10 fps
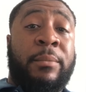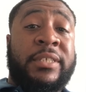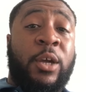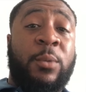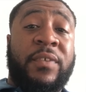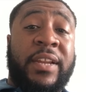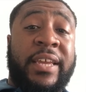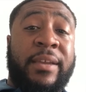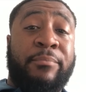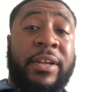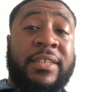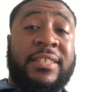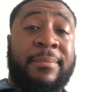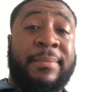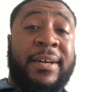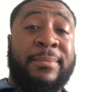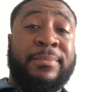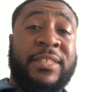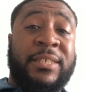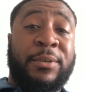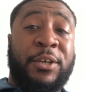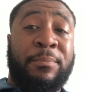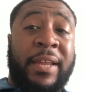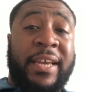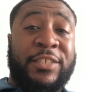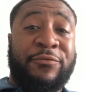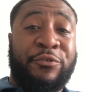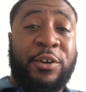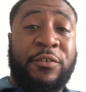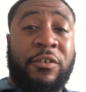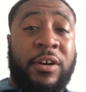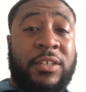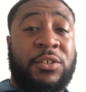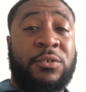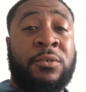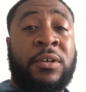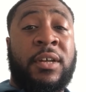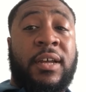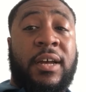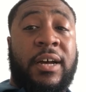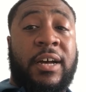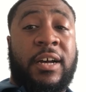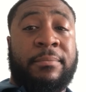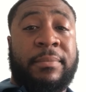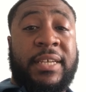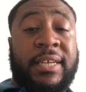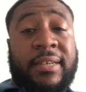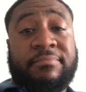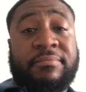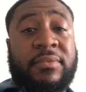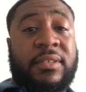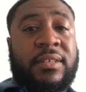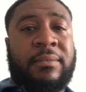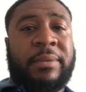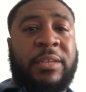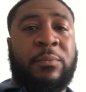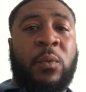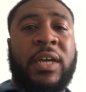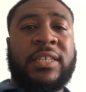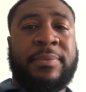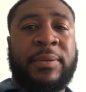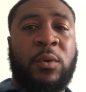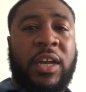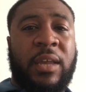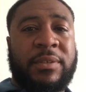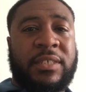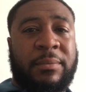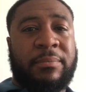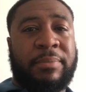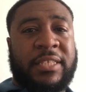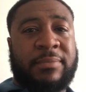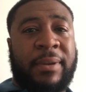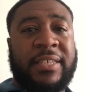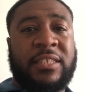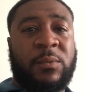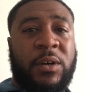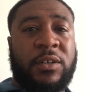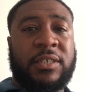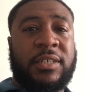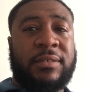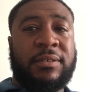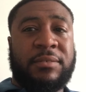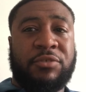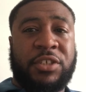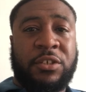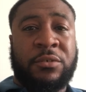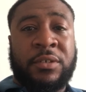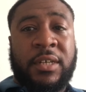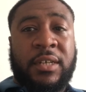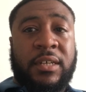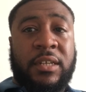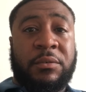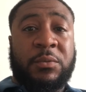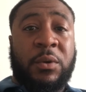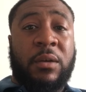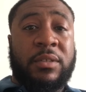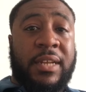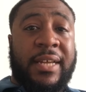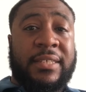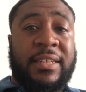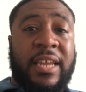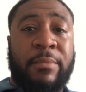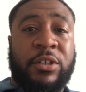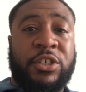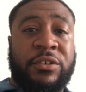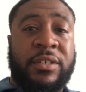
Most hopefully he brings some good players through for Arsenal. He's been working with some of the best players in the world in Brazil. You know, he's worked with the likes of Neymar